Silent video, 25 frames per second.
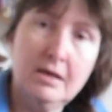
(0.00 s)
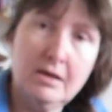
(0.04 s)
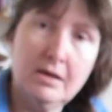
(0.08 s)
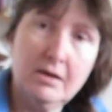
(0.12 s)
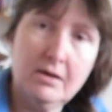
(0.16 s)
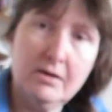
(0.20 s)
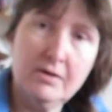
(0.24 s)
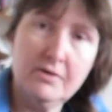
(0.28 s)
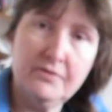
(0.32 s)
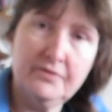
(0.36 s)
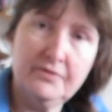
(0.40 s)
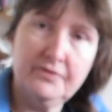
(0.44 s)

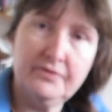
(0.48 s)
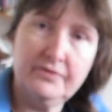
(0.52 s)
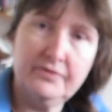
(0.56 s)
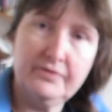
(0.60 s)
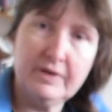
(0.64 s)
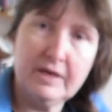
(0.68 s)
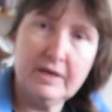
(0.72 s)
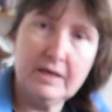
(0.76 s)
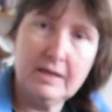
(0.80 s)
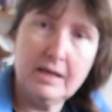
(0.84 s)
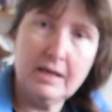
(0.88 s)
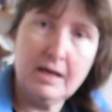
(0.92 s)
of
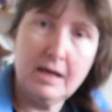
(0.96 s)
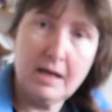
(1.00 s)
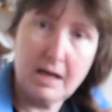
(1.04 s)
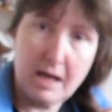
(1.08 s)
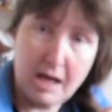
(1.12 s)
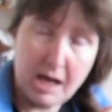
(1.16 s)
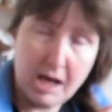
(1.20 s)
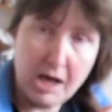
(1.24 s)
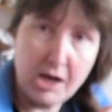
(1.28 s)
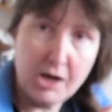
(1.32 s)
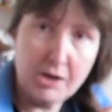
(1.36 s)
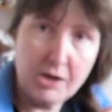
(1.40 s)

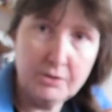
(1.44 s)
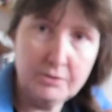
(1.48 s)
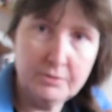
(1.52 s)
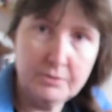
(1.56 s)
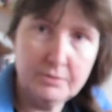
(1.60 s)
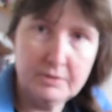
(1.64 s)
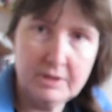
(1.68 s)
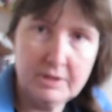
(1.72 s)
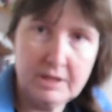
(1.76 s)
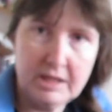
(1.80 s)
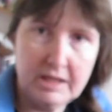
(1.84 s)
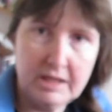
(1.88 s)

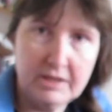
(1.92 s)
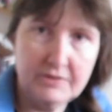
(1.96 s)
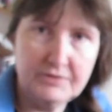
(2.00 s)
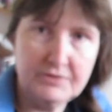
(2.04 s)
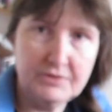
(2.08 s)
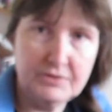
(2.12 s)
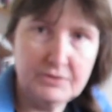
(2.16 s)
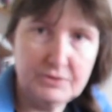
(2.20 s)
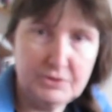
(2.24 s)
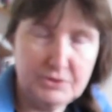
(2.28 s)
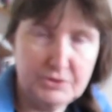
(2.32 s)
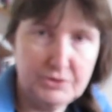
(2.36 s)
how it
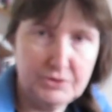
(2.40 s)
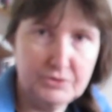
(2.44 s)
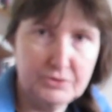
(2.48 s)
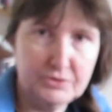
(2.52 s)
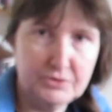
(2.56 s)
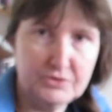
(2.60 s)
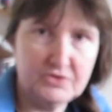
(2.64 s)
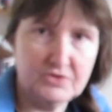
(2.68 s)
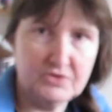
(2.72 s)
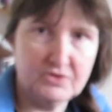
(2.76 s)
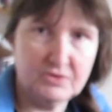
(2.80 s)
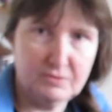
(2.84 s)

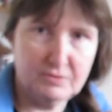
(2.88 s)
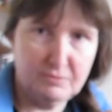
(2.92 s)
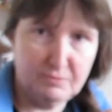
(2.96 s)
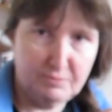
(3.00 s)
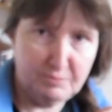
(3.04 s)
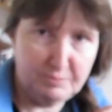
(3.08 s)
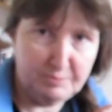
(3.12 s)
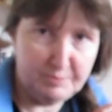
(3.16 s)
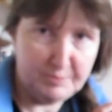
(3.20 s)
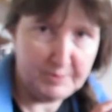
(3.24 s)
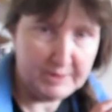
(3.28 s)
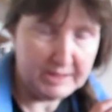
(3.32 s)
should
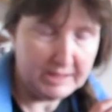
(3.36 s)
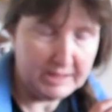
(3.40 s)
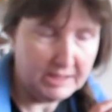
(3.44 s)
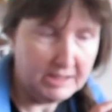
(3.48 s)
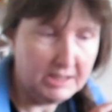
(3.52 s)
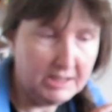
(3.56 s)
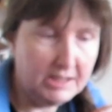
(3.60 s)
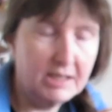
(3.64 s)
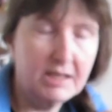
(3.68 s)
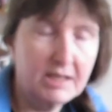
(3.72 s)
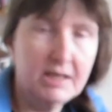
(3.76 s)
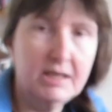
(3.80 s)

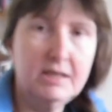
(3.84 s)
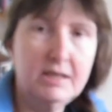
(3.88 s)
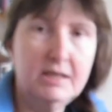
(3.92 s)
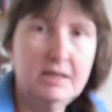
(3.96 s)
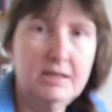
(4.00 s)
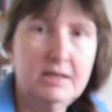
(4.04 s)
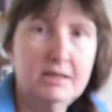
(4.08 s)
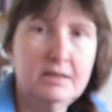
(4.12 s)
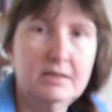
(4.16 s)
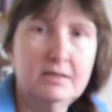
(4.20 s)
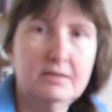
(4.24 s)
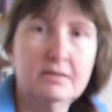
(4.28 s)
be
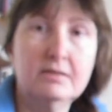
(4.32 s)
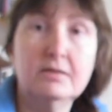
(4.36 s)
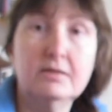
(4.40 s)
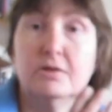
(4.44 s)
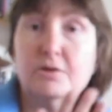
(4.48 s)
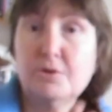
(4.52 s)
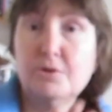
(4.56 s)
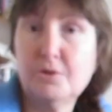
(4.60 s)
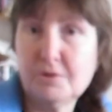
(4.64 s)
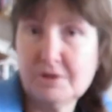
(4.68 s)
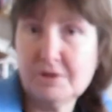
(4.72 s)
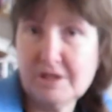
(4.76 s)

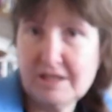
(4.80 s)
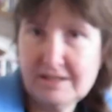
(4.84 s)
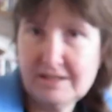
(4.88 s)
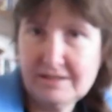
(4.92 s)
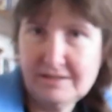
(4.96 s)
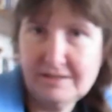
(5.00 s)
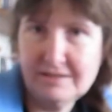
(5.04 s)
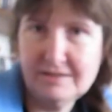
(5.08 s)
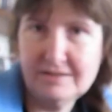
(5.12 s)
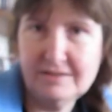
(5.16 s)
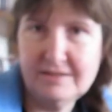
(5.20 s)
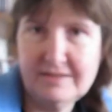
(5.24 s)

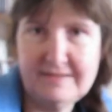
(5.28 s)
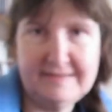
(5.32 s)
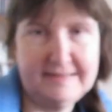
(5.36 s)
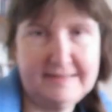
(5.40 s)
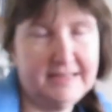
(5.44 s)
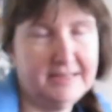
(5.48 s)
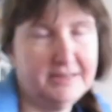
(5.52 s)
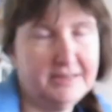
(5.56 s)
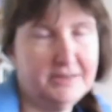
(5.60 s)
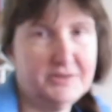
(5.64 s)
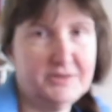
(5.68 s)
according to the style.